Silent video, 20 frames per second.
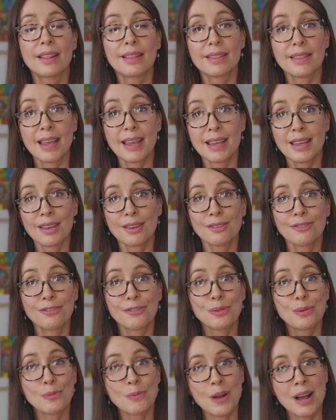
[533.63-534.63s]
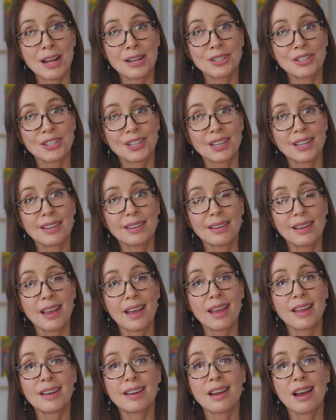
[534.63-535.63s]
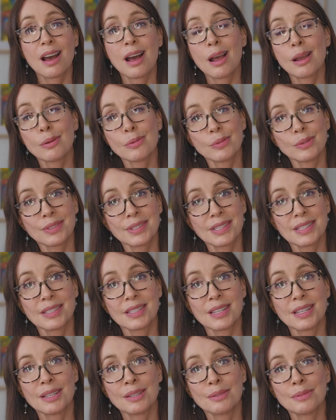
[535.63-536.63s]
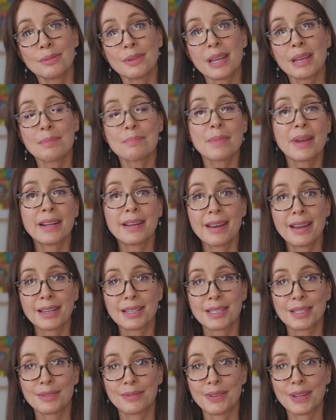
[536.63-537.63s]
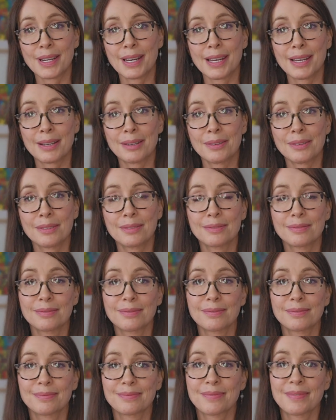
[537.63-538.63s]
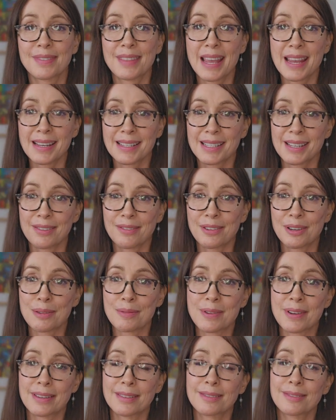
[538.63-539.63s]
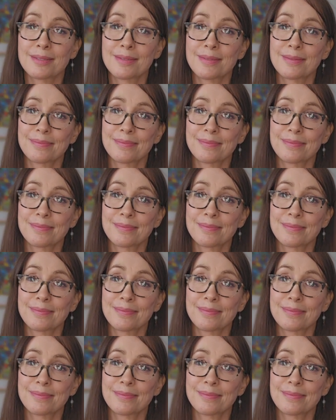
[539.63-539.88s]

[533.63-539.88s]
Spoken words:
Thank you for watching, and I will see you in my next video. Thanks, everyone.